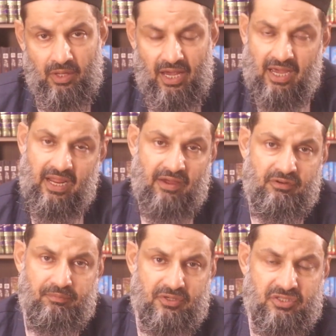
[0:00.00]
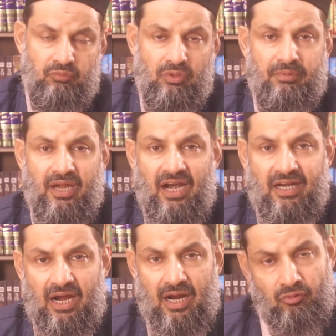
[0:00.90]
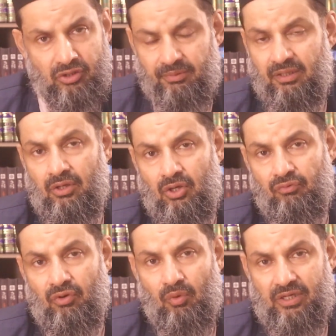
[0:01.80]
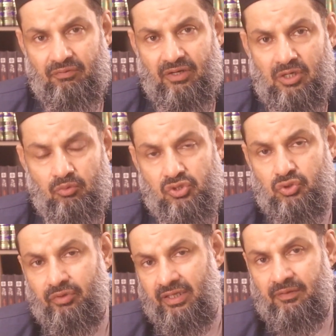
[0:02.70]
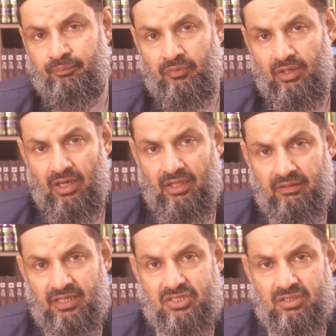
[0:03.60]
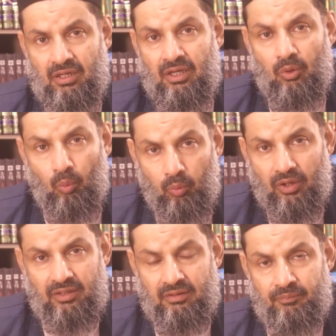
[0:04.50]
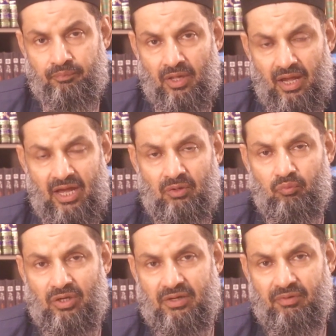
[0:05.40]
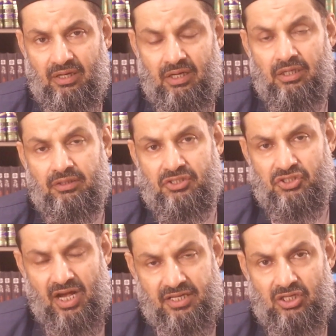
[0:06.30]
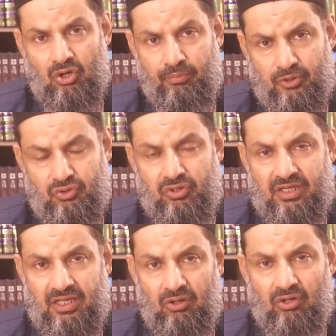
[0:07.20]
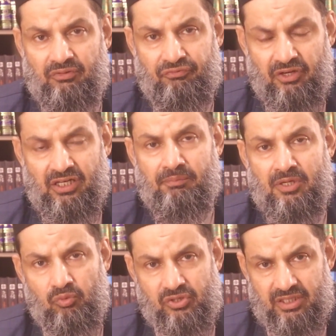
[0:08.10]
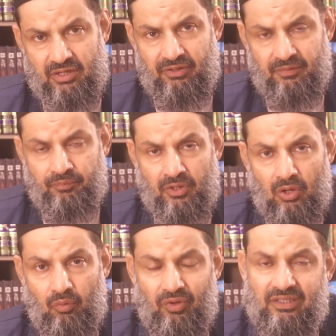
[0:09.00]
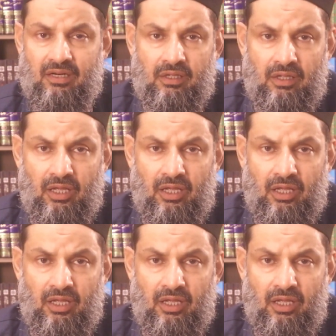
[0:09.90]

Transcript: and every person will be held accountable for whatever he was doing in this world, and whatever the chance and opportunity or the freedom he was given, whether